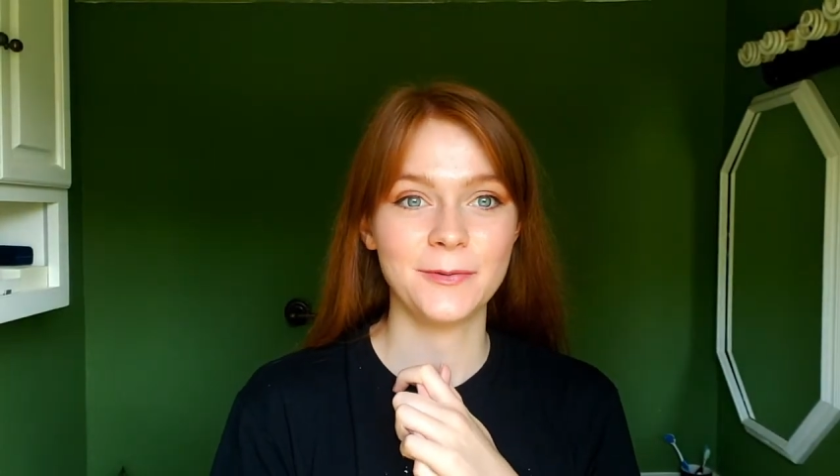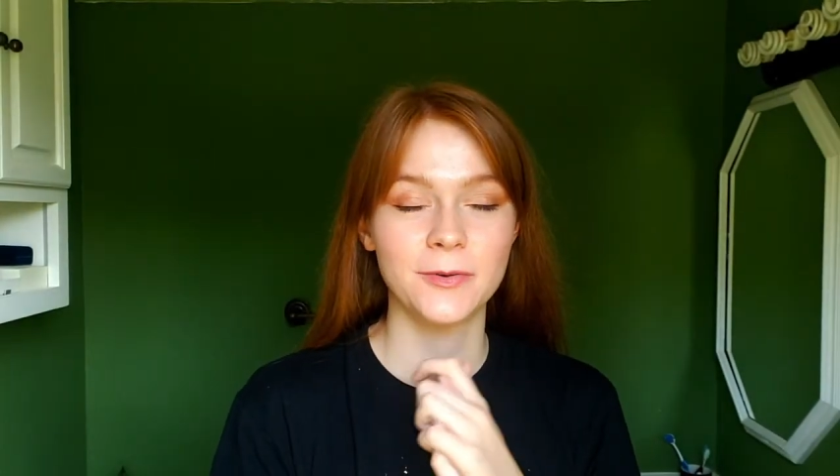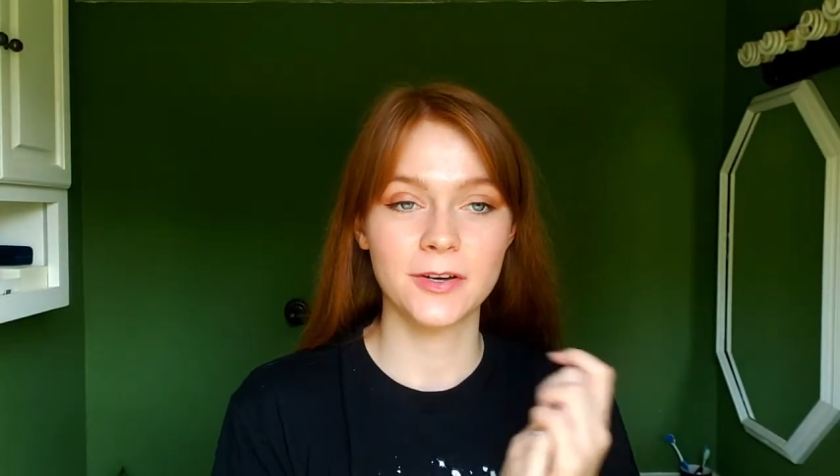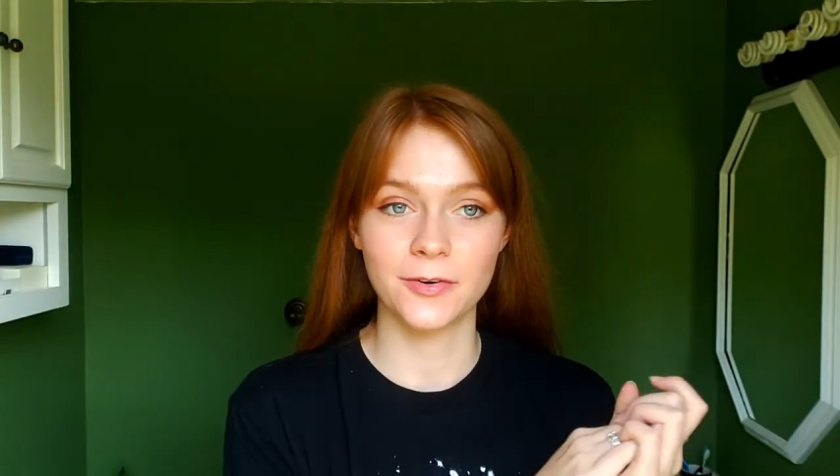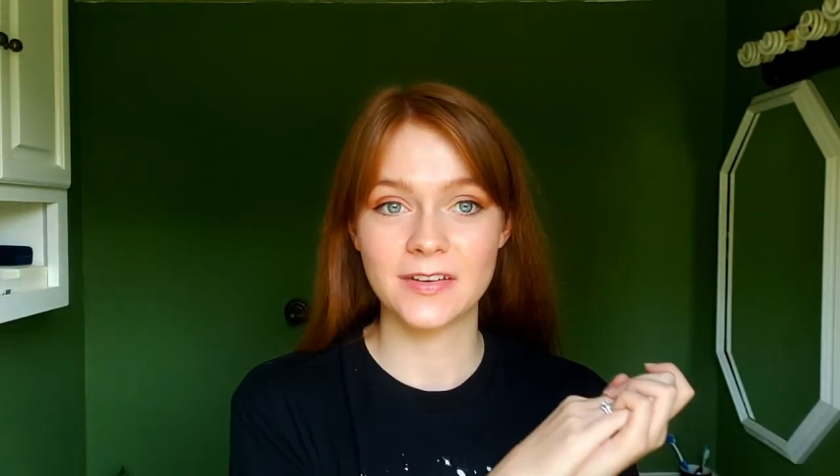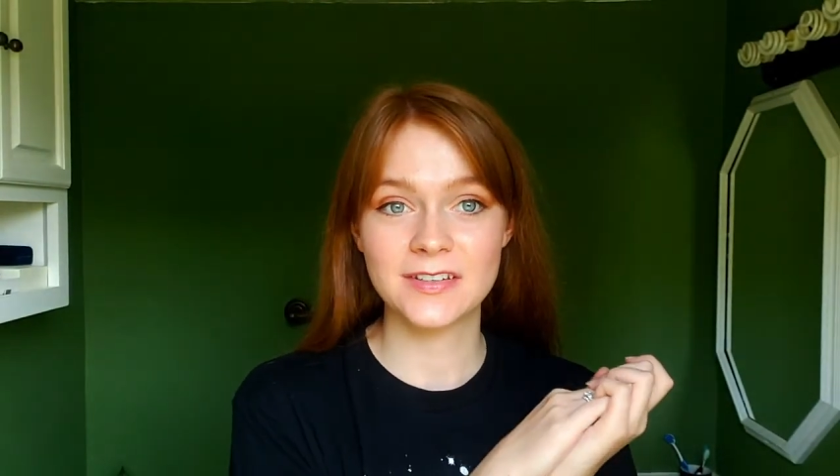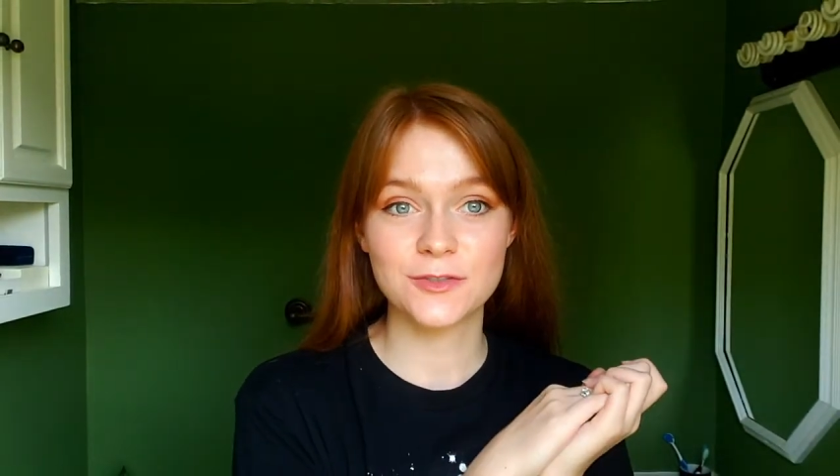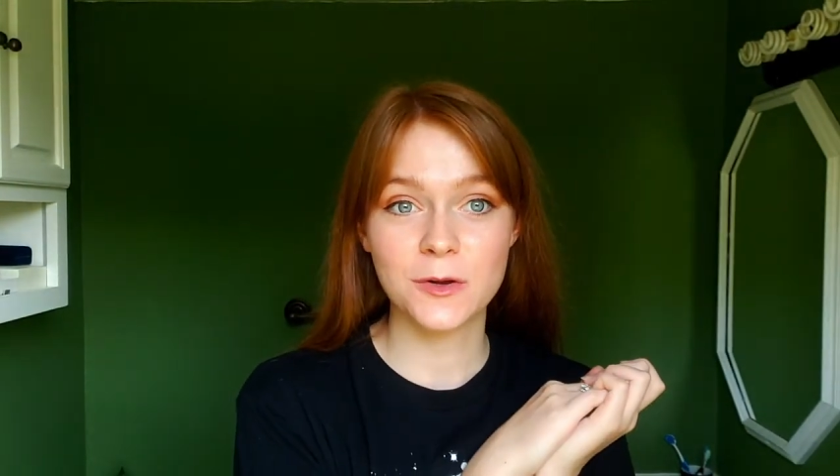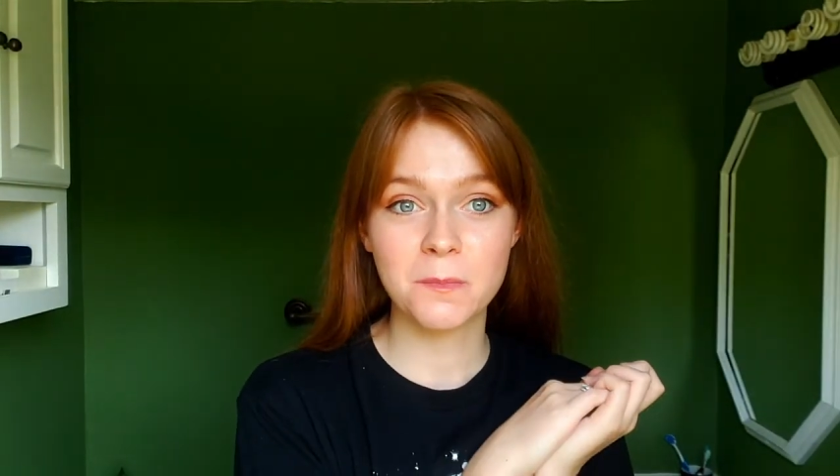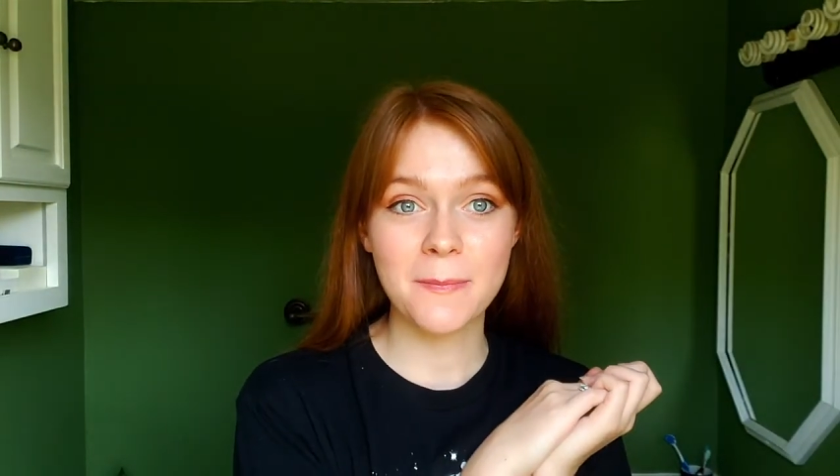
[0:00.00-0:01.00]
we're going to
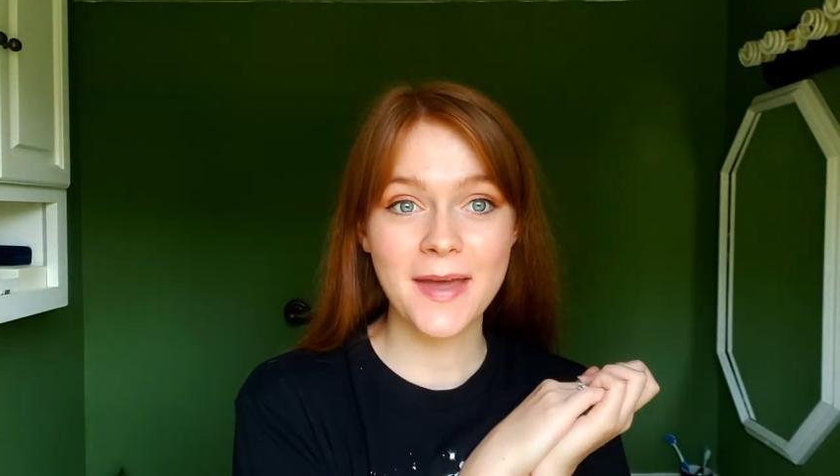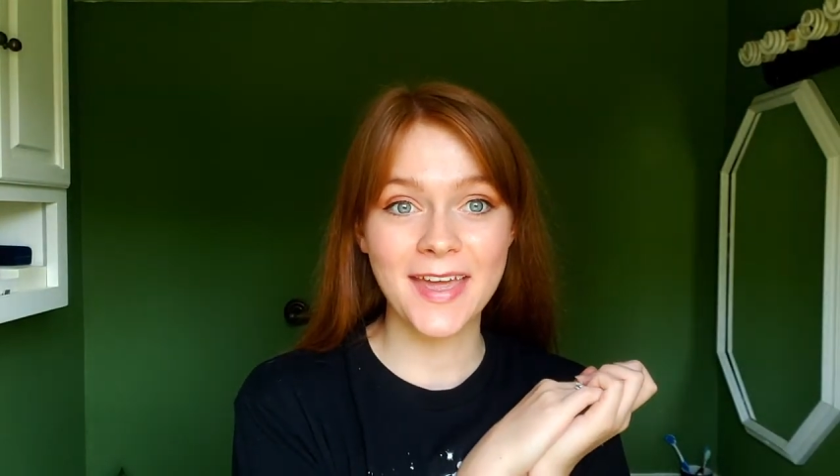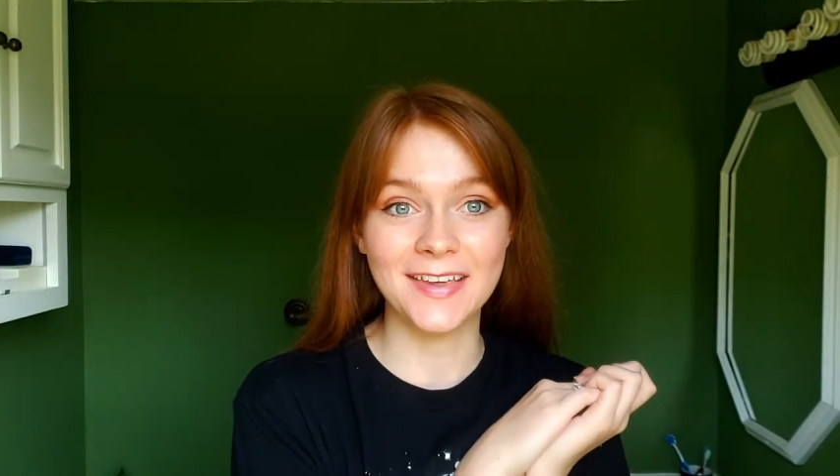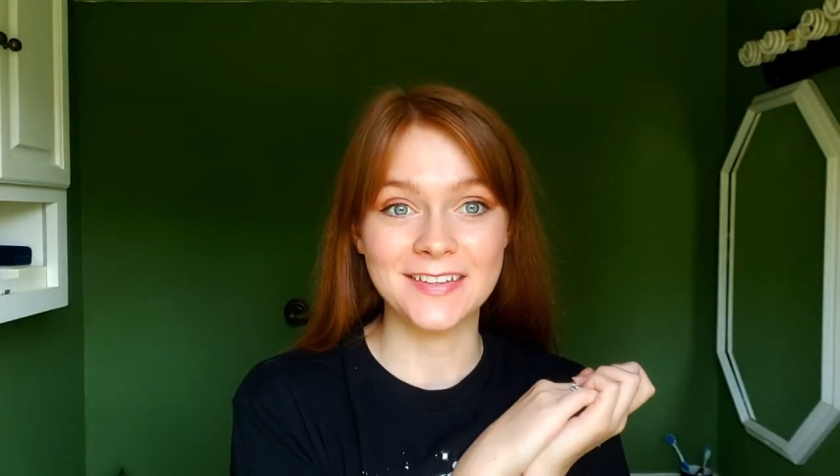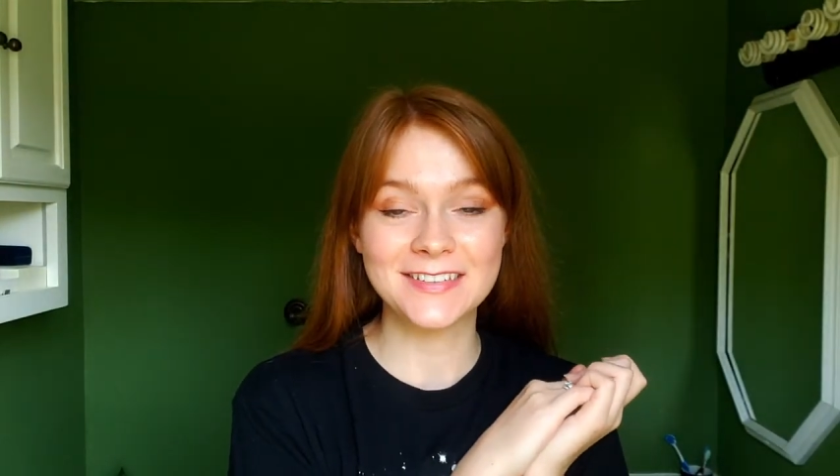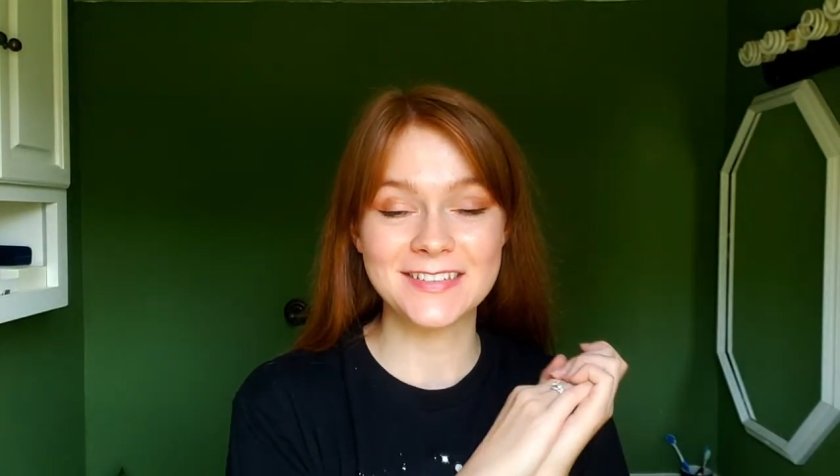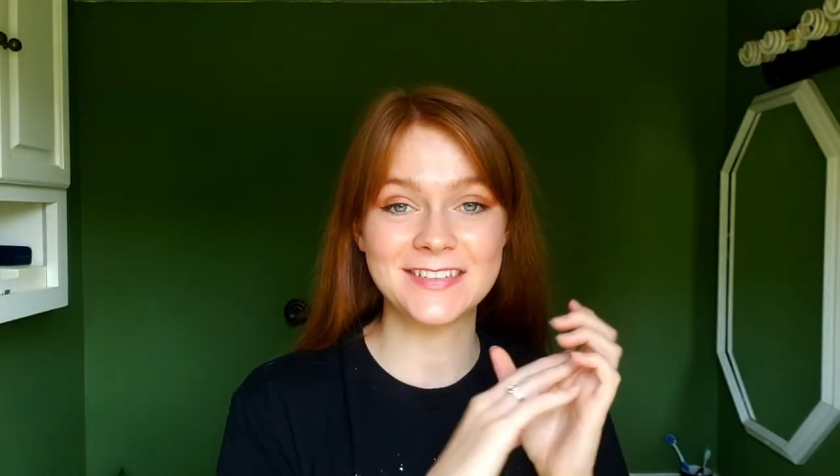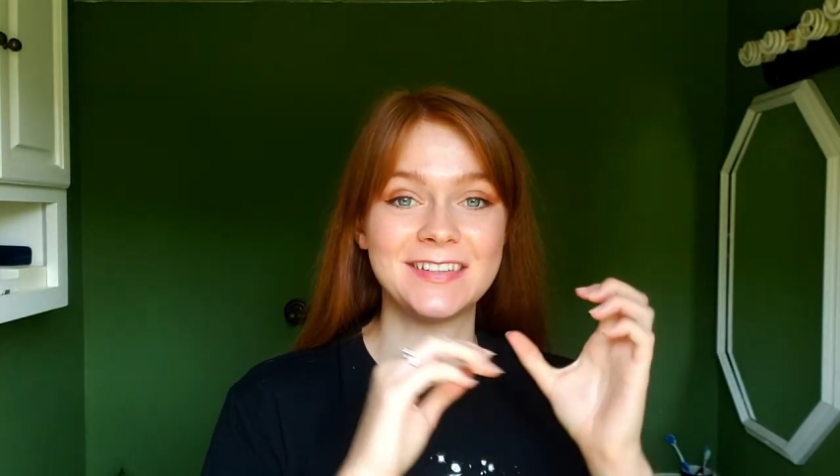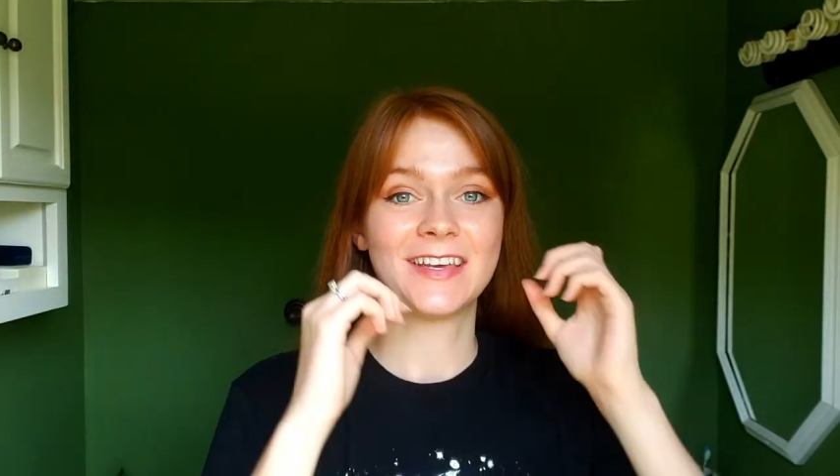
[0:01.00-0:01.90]
trim my bangs.